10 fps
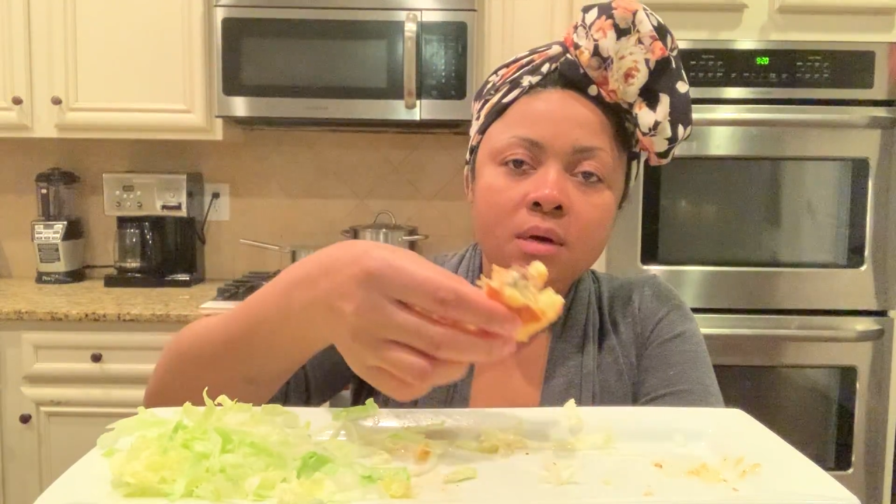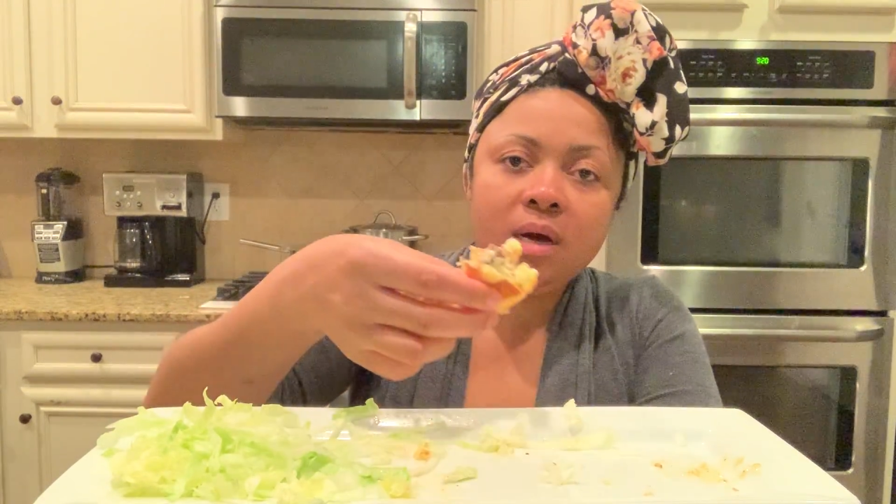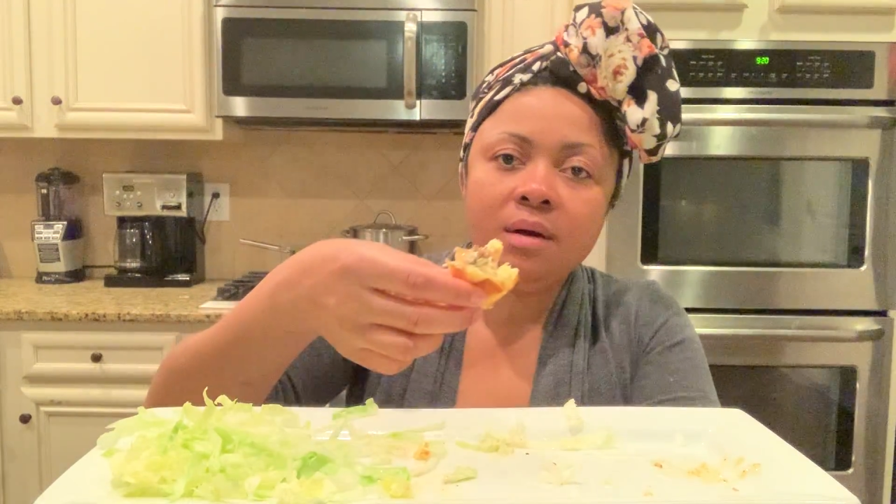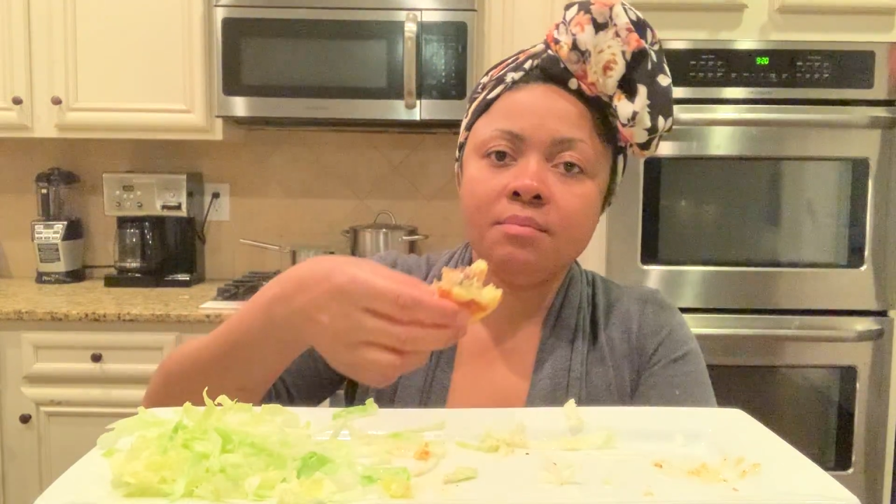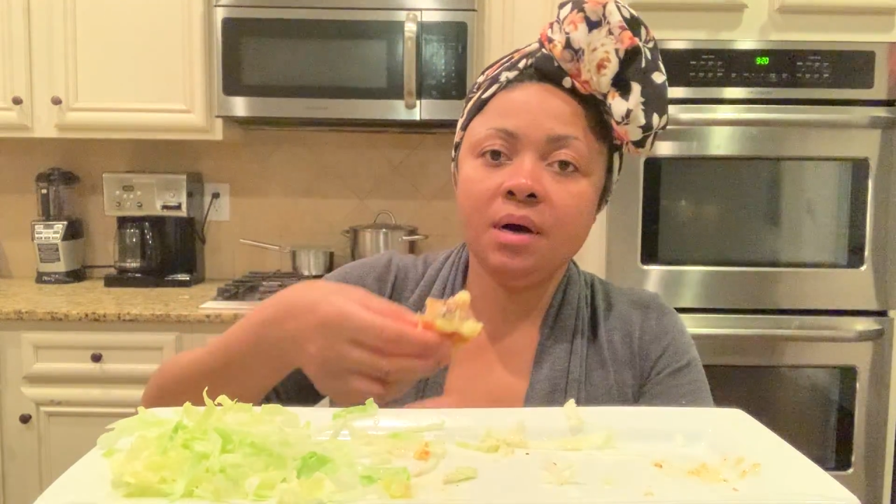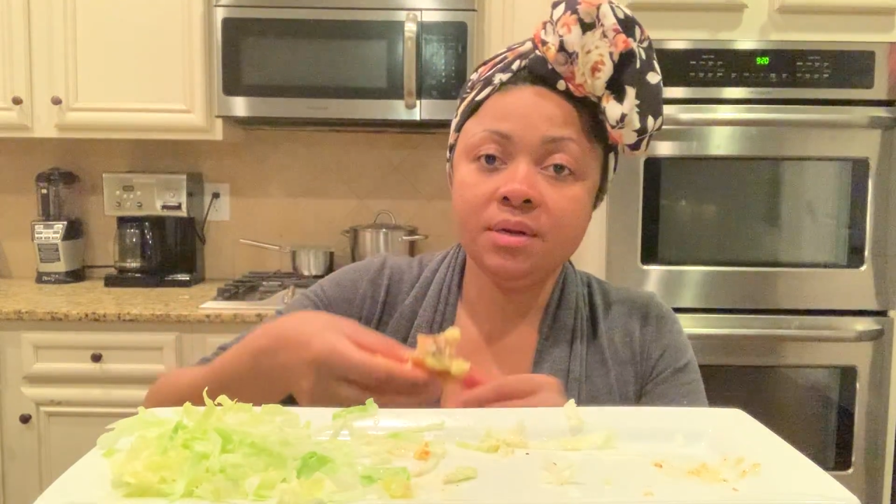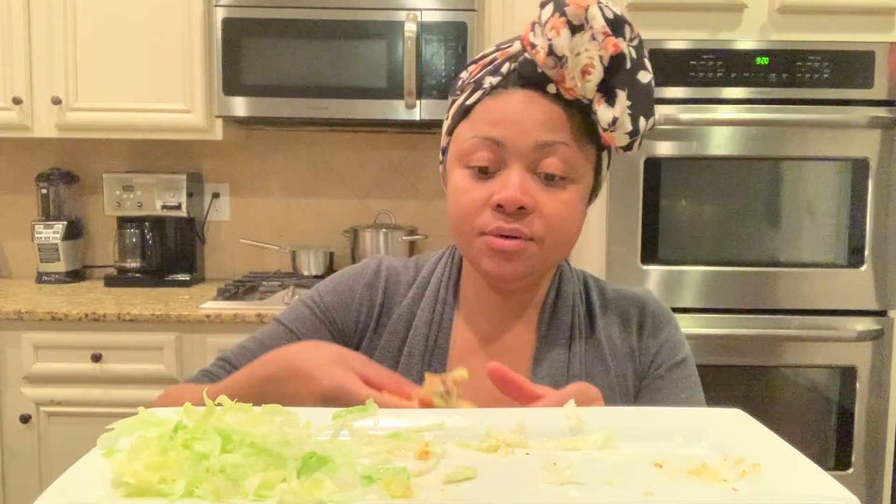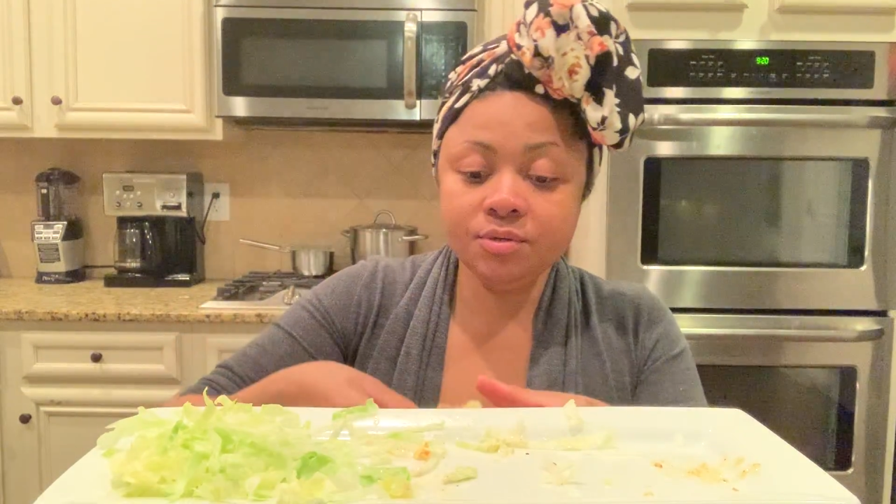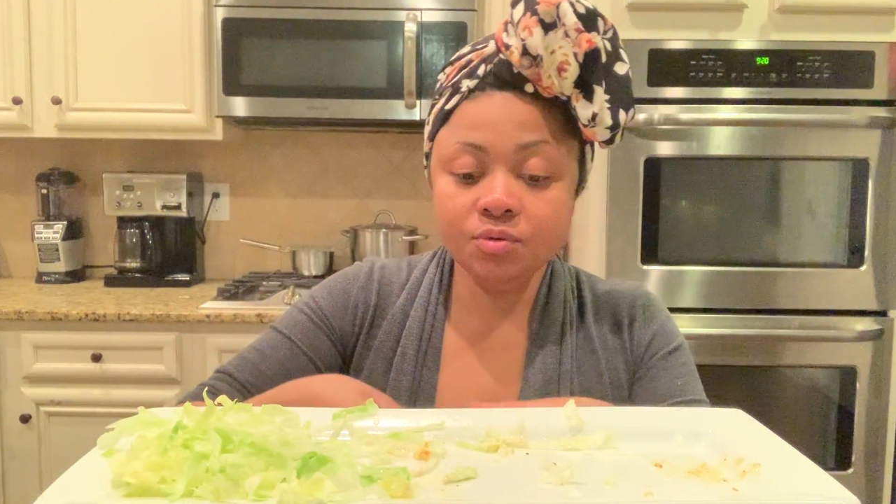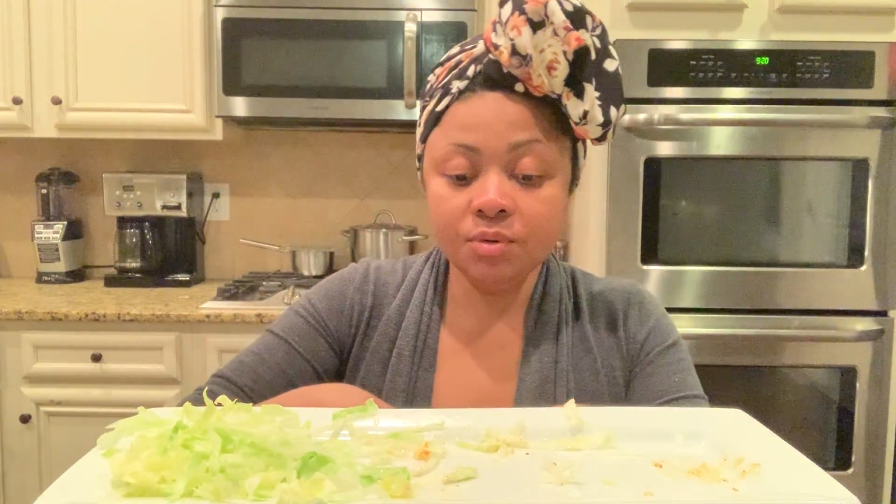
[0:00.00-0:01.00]
I'm
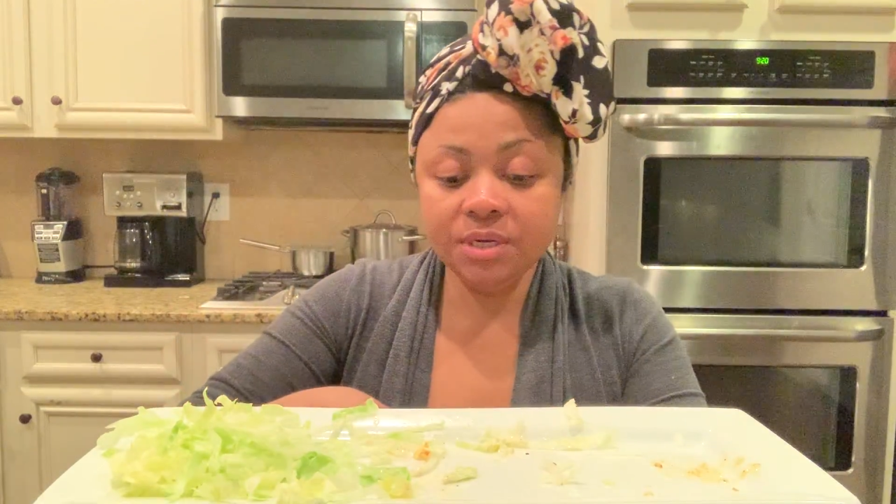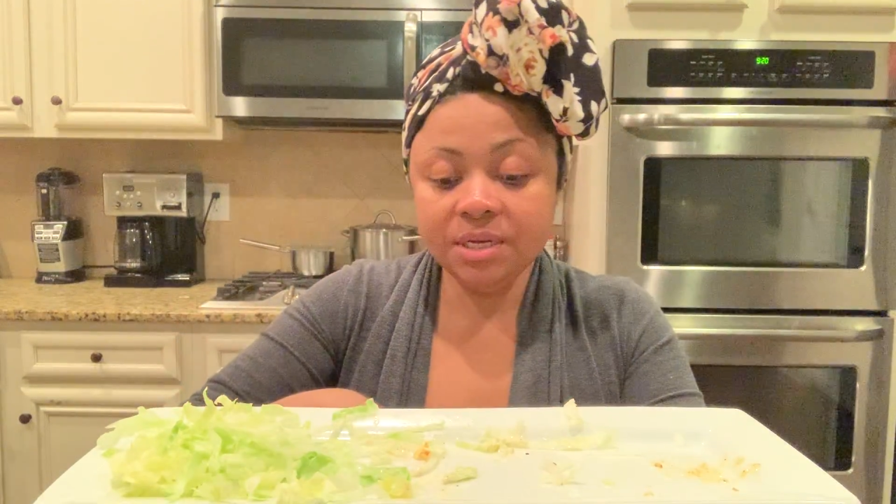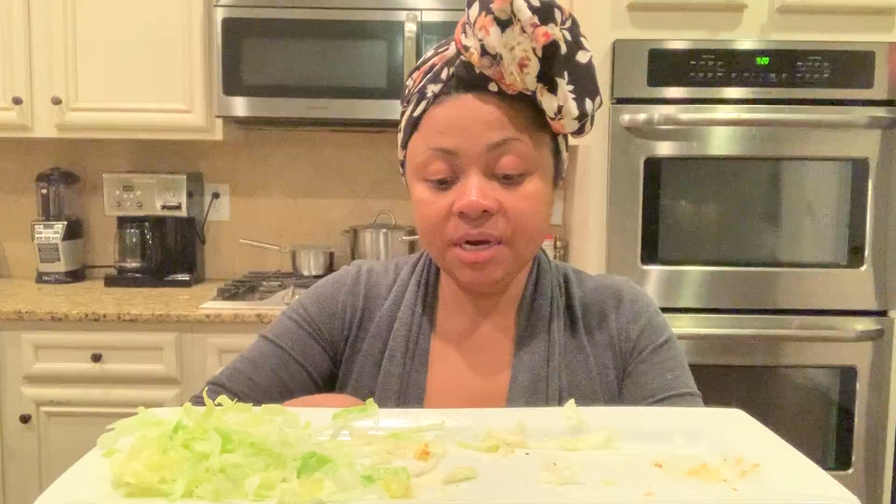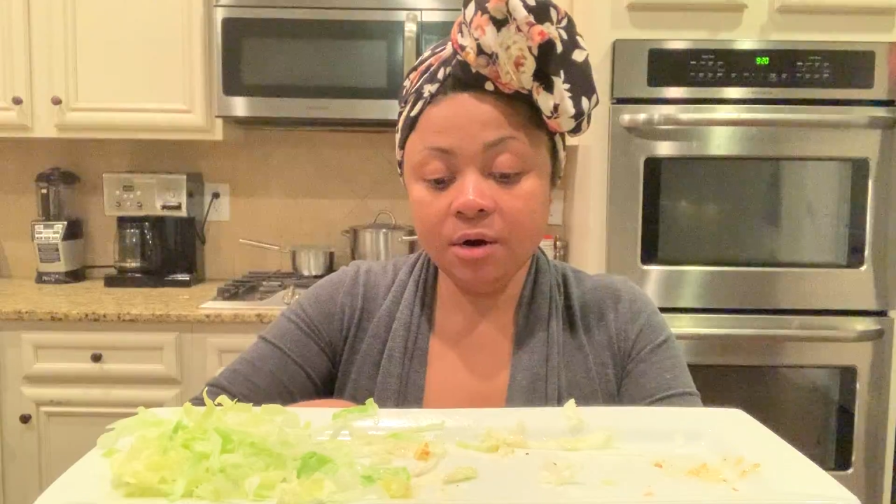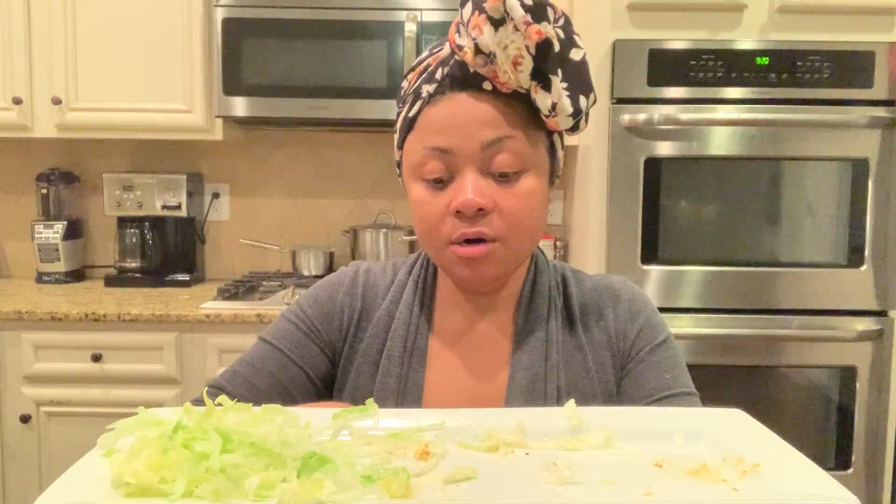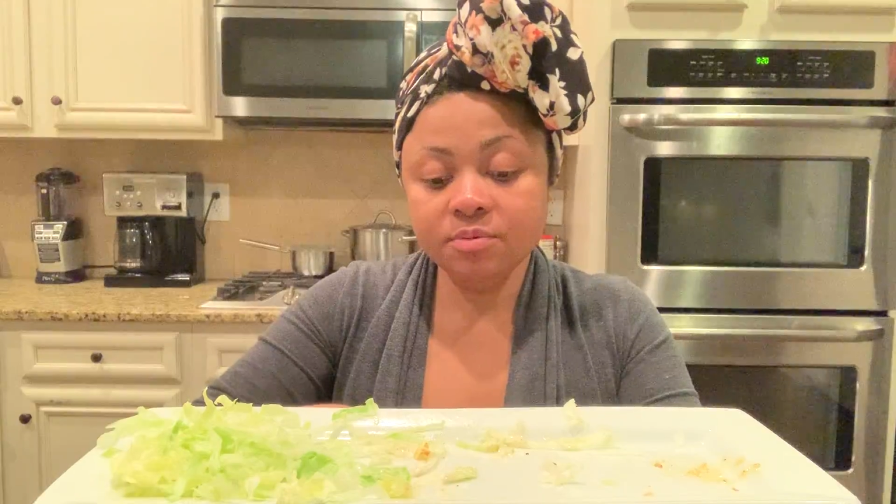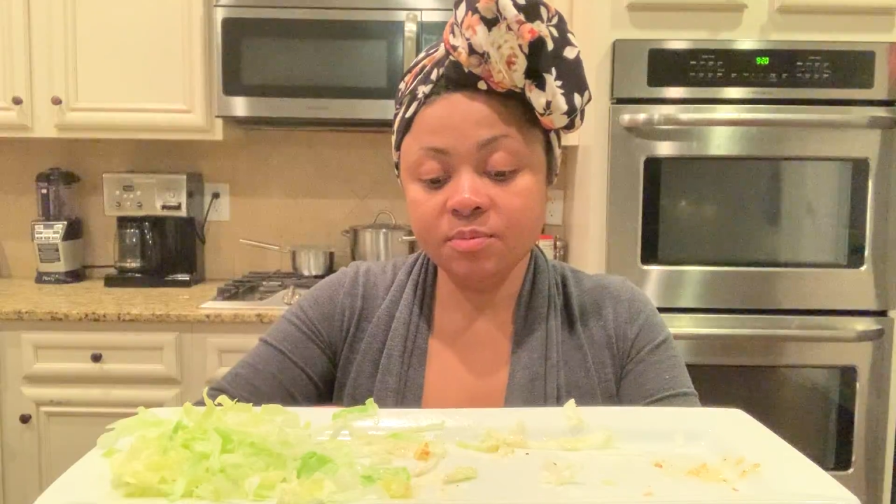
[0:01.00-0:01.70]
under 20 carbs,